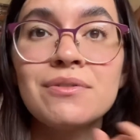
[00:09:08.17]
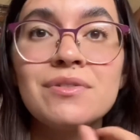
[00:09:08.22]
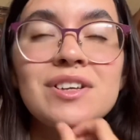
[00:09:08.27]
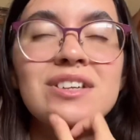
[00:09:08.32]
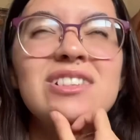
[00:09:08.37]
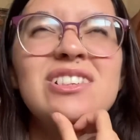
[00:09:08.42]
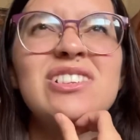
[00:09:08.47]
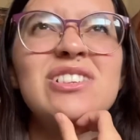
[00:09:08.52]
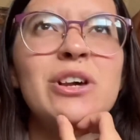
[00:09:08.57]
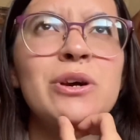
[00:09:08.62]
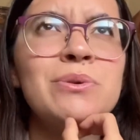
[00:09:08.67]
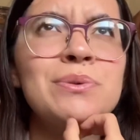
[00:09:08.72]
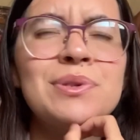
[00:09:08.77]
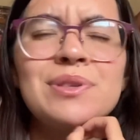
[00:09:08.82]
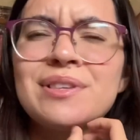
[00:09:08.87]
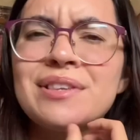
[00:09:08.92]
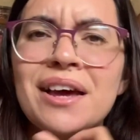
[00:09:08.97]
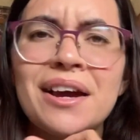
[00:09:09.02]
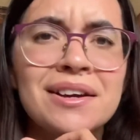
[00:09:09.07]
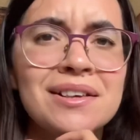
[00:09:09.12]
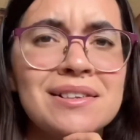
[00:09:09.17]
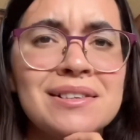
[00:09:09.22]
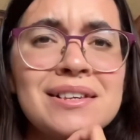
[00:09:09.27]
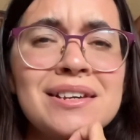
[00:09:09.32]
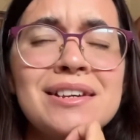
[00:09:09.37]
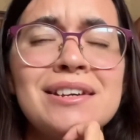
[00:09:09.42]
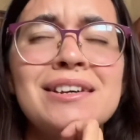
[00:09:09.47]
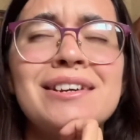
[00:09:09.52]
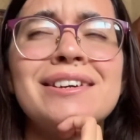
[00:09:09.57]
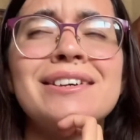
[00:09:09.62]
It's so
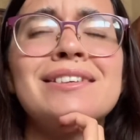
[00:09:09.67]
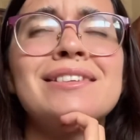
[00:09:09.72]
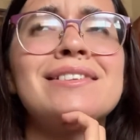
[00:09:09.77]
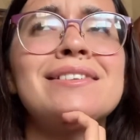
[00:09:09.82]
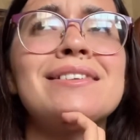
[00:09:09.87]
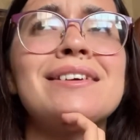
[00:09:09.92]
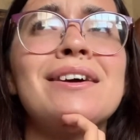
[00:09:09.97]
sexy, it's